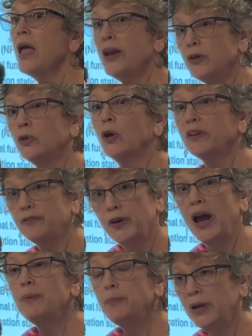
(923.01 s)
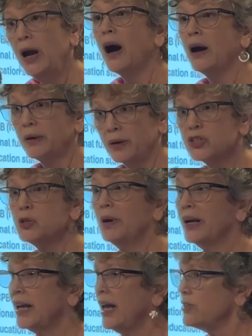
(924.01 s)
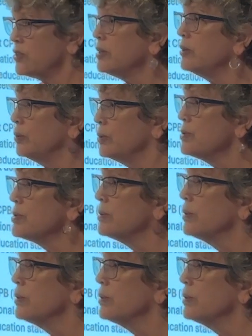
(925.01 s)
and you're looking for NPR because you want to catch the news,